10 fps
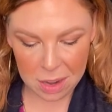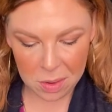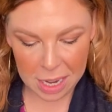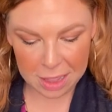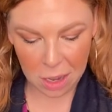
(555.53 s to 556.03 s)

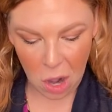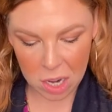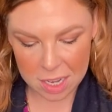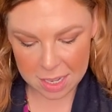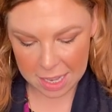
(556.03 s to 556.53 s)
reading, the
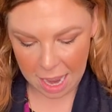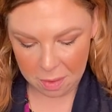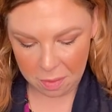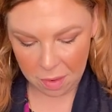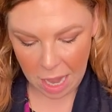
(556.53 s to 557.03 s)
cards just
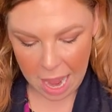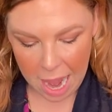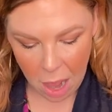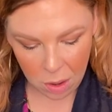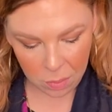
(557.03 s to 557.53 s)
like fly
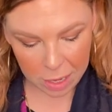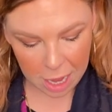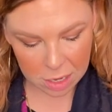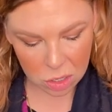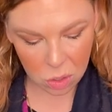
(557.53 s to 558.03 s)
out. And we
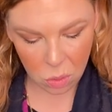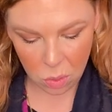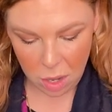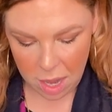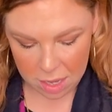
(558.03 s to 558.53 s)
got 2.
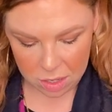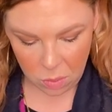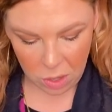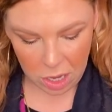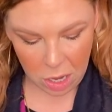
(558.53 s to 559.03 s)
So
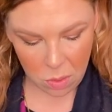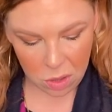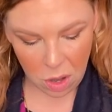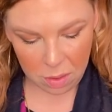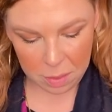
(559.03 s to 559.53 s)
we're going to go with
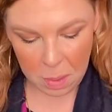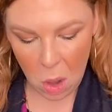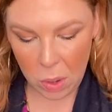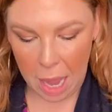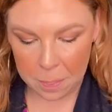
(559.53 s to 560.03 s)
all of them.
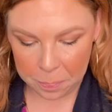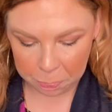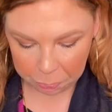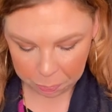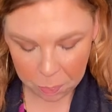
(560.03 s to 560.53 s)
Okay.
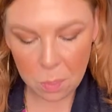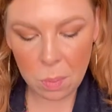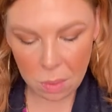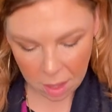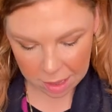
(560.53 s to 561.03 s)

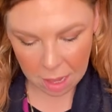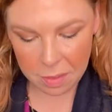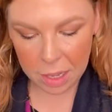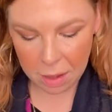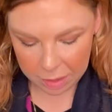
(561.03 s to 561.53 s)
Love
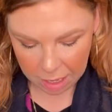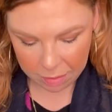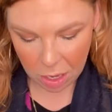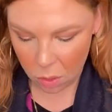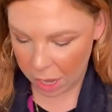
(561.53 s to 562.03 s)
it, love it, love
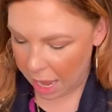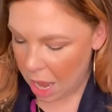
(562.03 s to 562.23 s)
it. Okay.